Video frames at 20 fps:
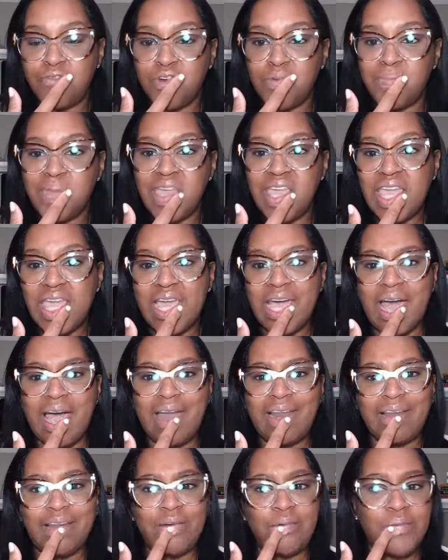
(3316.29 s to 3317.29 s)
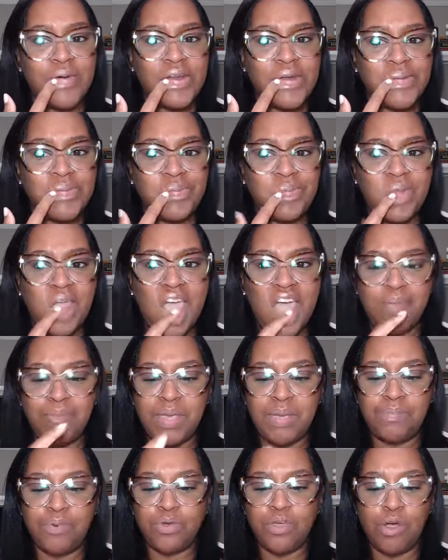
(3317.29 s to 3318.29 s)
For me, I don't want to have
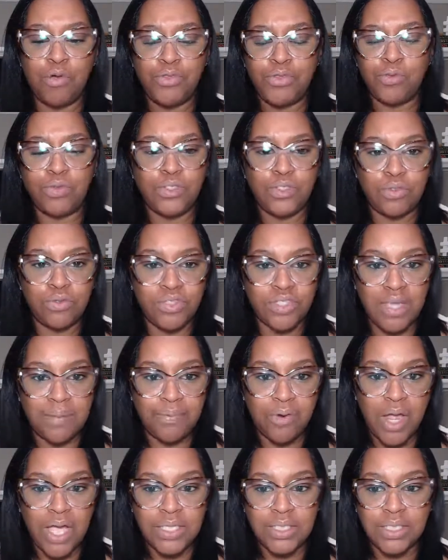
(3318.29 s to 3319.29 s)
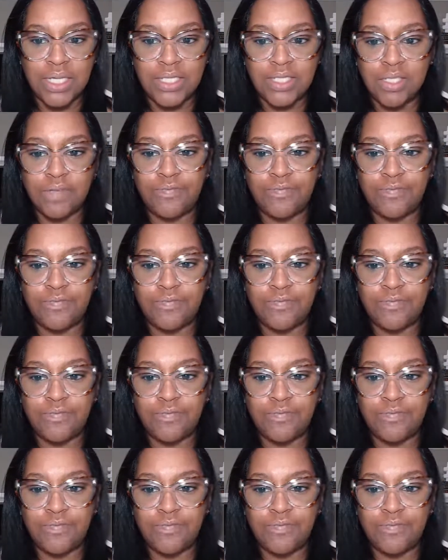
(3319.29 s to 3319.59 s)
people go through a two-step process.